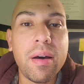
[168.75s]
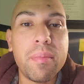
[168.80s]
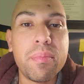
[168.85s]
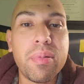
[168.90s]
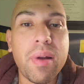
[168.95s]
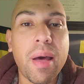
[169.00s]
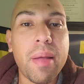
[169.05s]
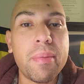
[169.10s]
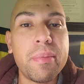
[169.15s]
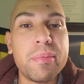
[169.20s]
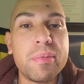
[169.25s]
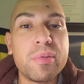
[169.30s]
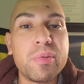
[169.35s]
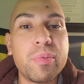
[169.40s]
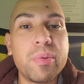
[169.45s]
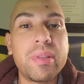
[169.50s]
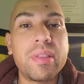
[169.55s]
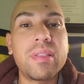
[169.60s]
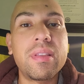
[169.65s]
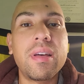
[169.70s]
problems
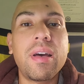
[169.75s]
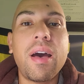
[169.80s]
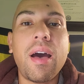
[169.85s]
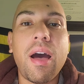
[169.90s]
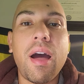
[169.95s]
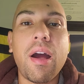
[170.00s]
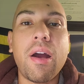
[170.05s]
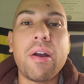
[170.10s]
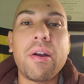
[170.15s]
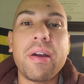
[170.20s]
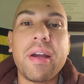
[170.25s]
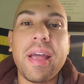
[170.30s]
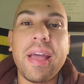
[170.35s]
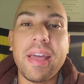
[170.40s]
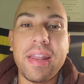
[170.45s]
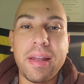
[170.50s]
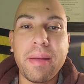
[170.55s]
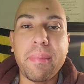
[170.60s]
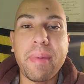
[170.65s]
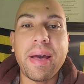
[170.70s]
with our
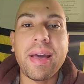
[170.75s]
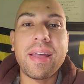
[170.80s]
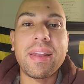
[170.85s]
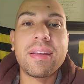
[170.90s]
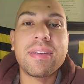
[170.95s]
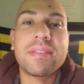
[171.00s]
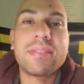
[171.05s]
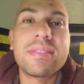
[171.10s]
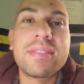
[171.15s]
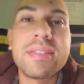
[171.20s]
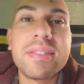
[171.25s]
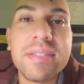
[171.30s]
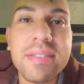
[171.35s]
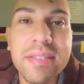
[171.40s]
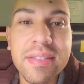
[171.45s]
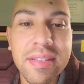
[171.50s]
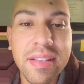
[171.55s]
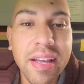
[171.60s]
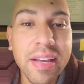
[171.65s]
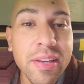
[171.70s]
antibiotics.
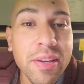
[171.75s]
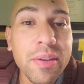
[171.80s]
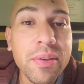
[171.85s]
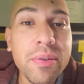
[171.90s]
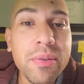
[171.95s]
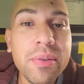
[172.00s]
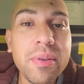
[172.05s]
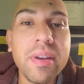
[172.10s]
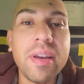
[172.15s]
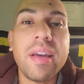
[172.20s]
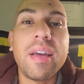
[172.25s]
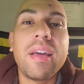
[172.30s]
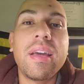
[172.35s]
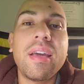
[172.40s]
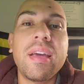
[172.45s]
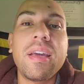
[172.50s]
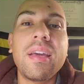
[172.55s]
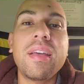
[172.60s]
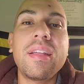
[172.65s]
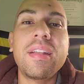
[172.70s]
Thank you
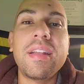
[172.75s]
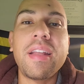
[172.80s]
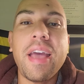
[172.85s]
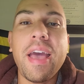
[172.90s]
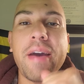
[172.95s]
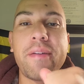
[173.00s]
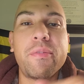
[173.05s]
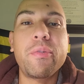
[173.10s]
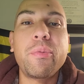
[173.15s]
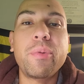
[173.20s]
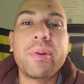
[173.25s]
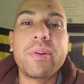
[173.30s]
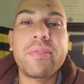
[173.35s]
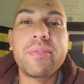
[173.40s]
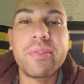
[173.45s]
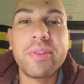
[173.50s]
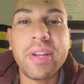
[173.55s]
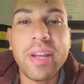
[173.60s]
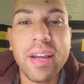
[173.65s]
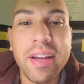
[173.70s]
and have a
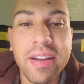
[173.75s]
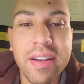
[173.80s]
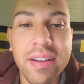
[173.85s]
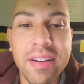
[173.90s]
wonderful day.